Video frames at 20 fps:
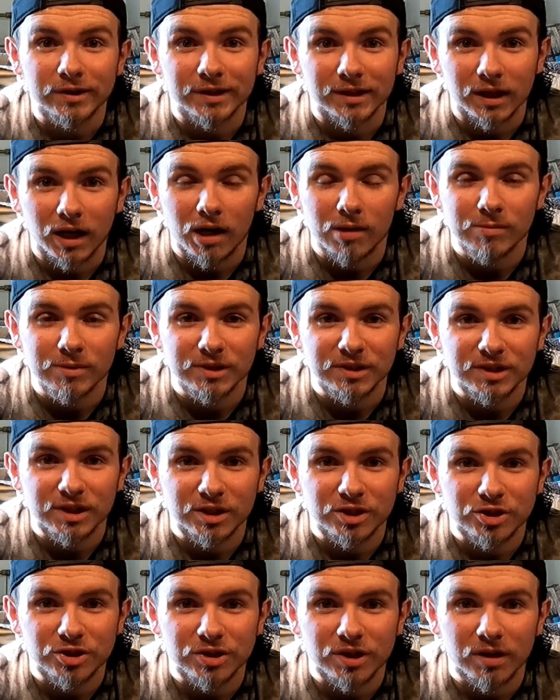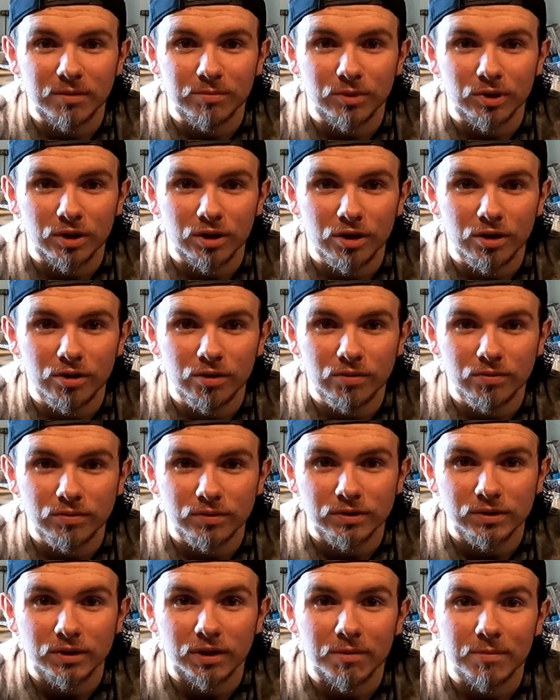in the comment section down below
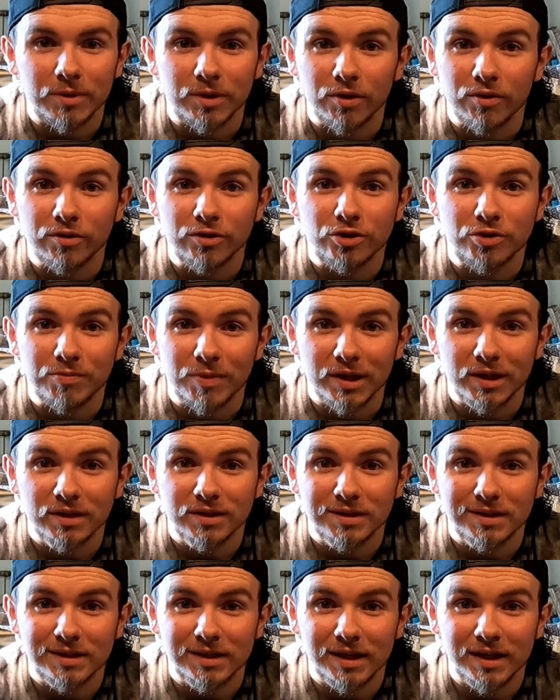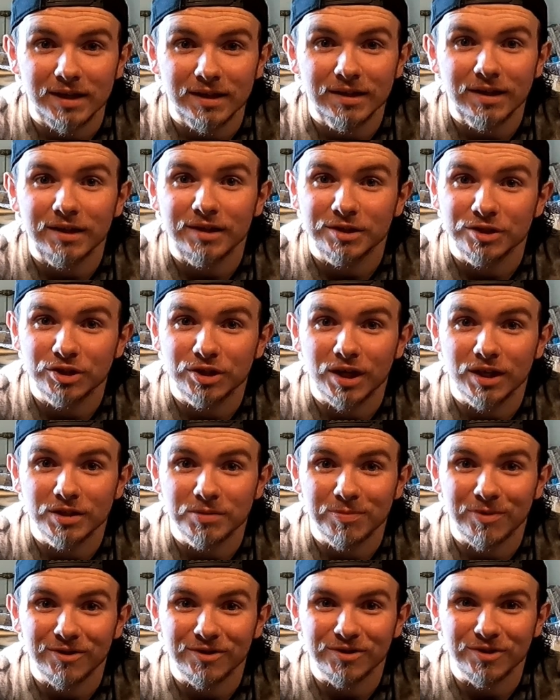to let me know that you made it to the end and that you guys
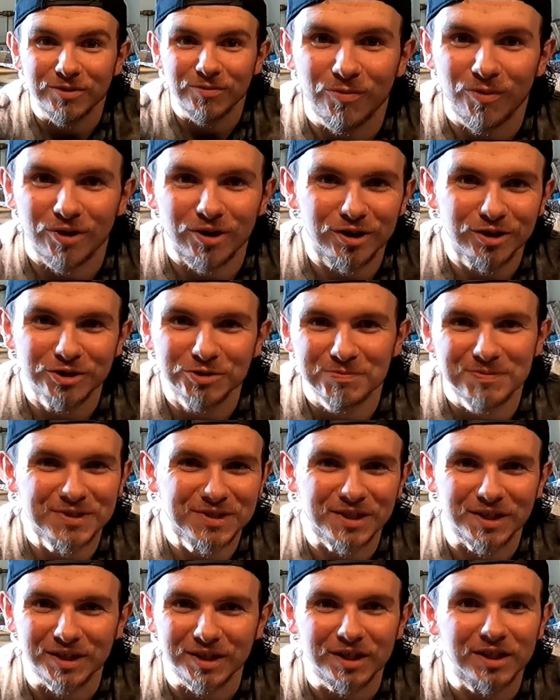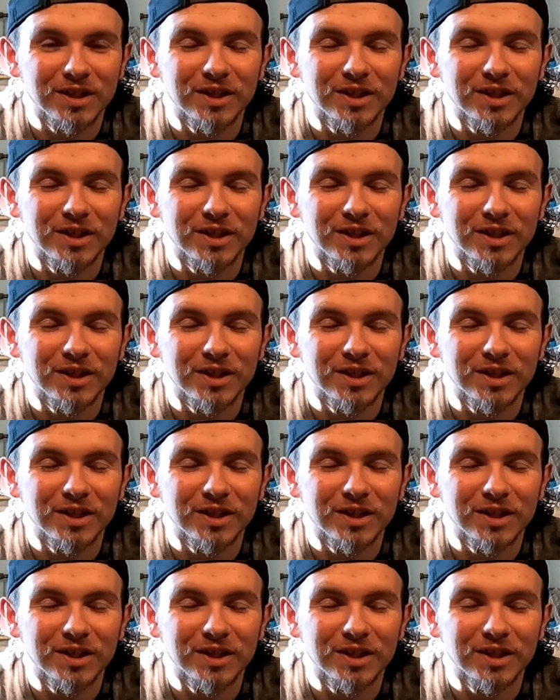are part of the 100%